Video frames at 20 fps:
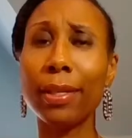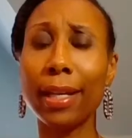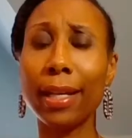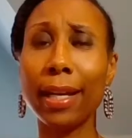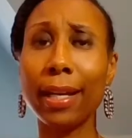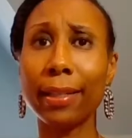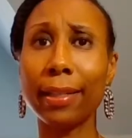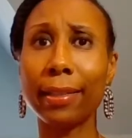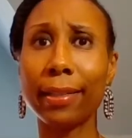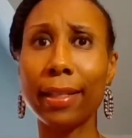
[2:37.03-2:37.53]
with
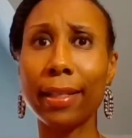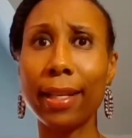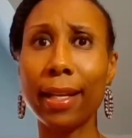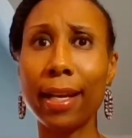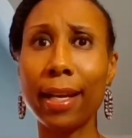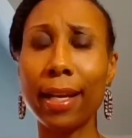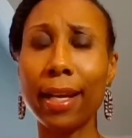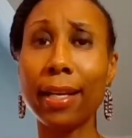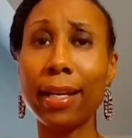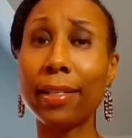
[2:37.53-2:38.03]
that
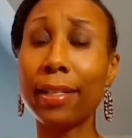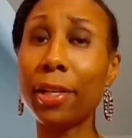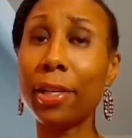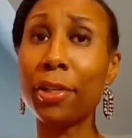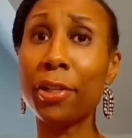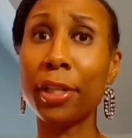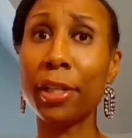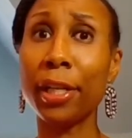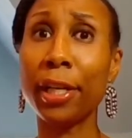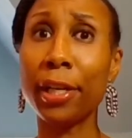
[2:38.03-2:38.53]
as I
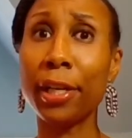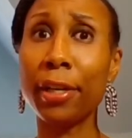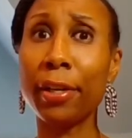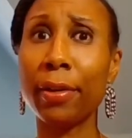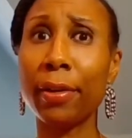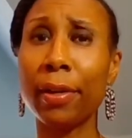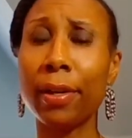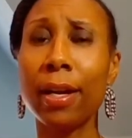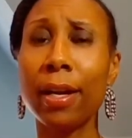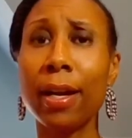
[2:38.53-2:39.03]

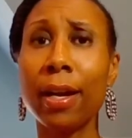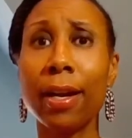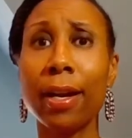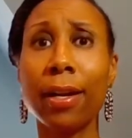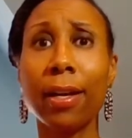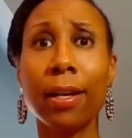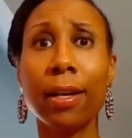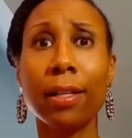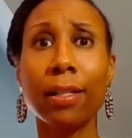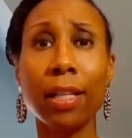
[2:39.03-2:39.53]
share
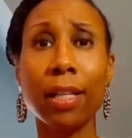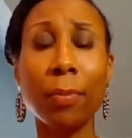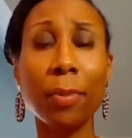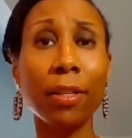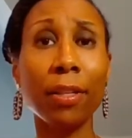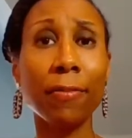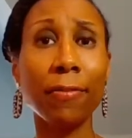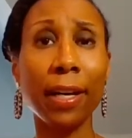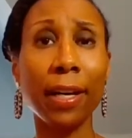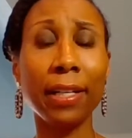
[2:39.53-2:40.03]
some
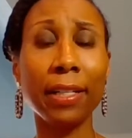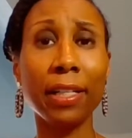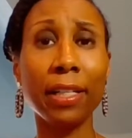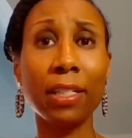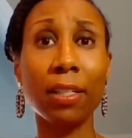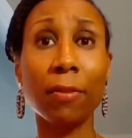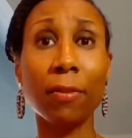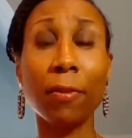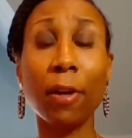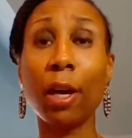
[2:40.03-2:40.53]
of the
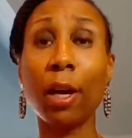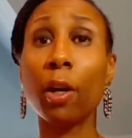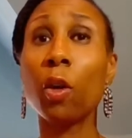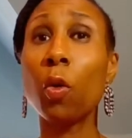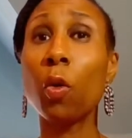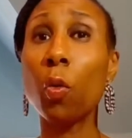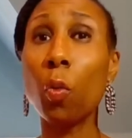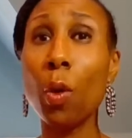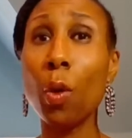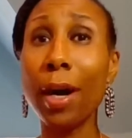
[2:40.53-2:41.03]
findings of our
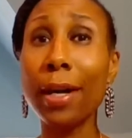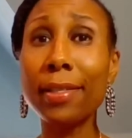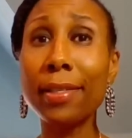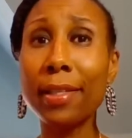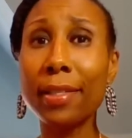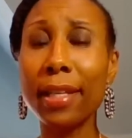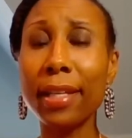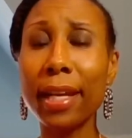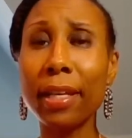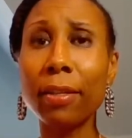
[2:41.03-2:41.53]

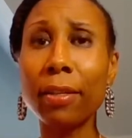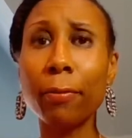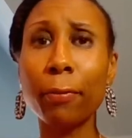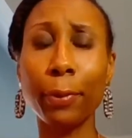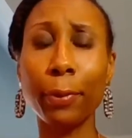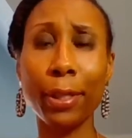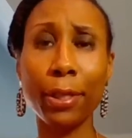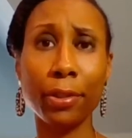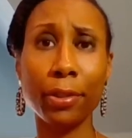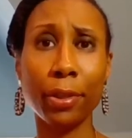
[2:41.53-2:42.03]

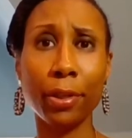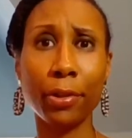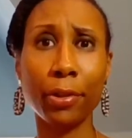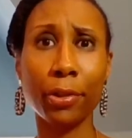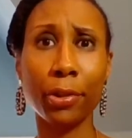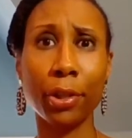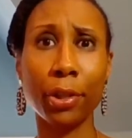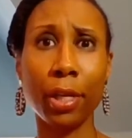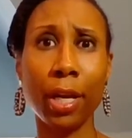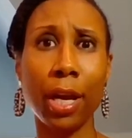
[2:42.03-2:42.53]
quantitative
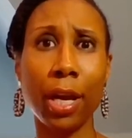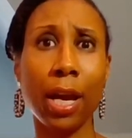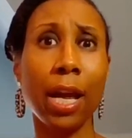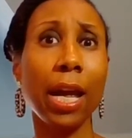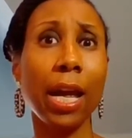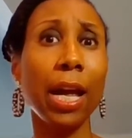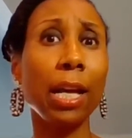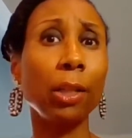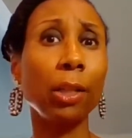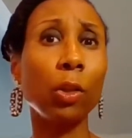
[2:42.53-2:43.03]
research
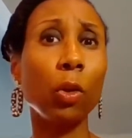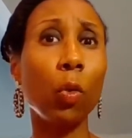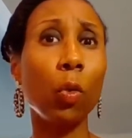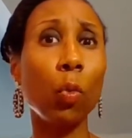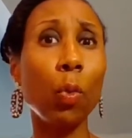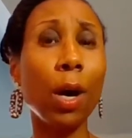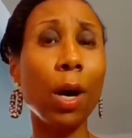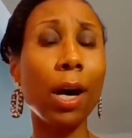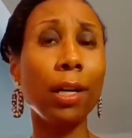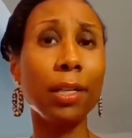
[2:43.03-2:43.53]
and
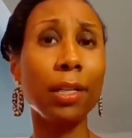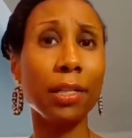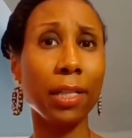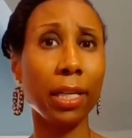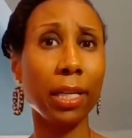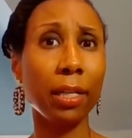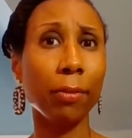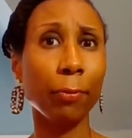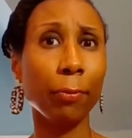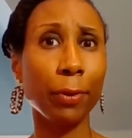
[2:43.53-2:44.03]

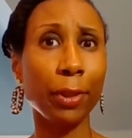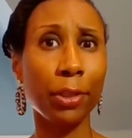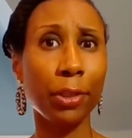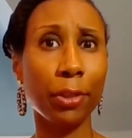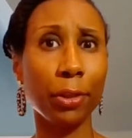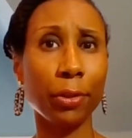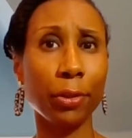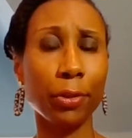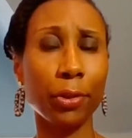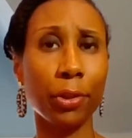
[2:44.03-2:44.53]
qualitative
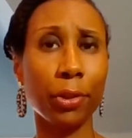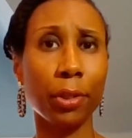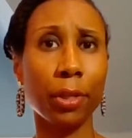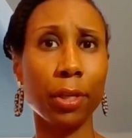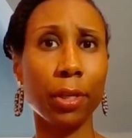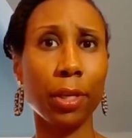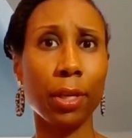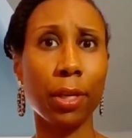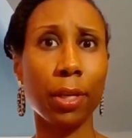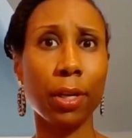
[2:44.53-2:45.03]
research